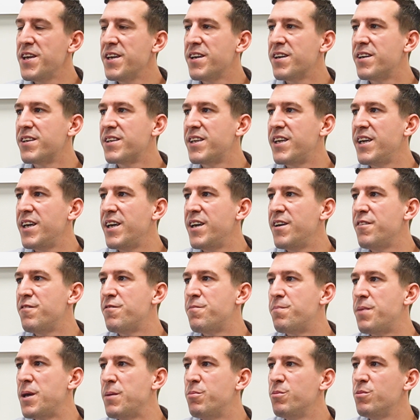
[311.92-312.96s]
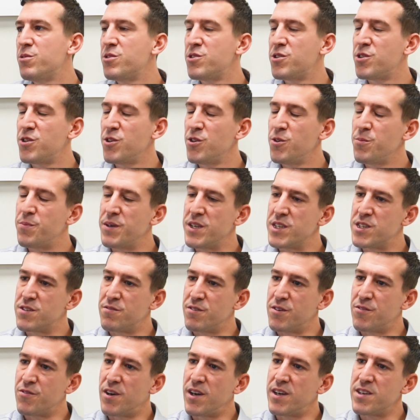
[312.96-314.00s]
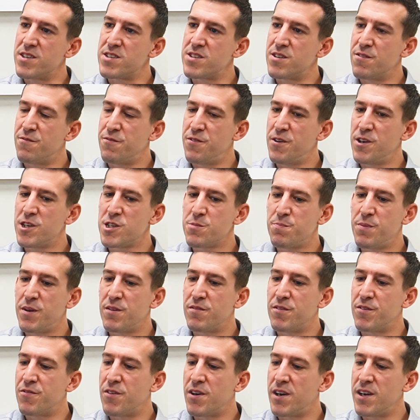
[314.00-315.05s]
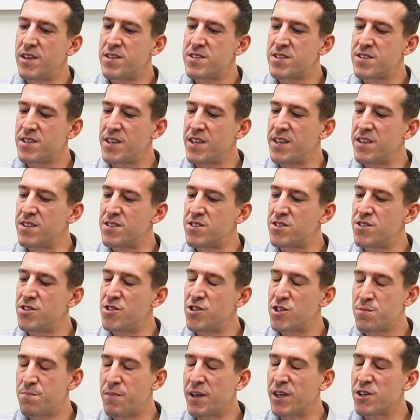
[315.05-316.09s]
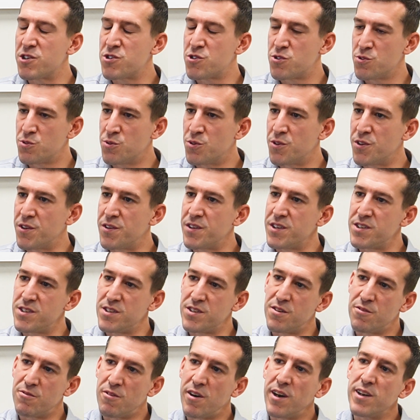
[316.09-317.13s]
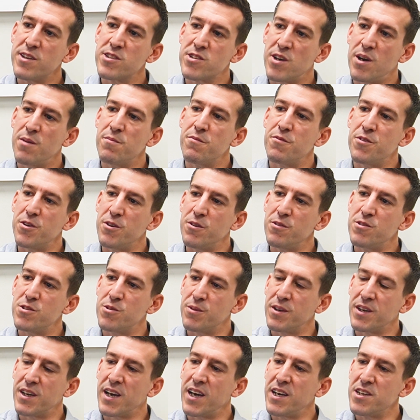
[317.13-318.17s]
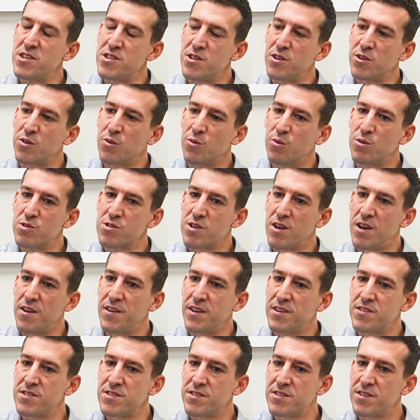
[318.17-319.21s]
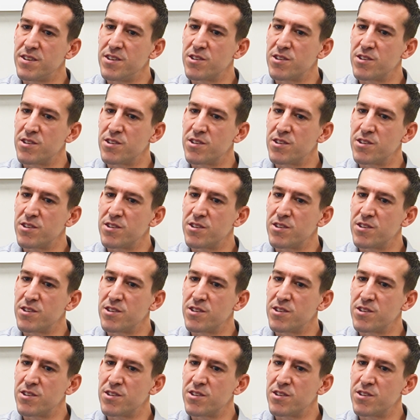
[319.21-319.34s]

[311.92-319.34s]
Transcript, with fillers: think I'd give people two bits of advice. The first bit of advice is to just make sure that this is the right time for you to engage in a course like this.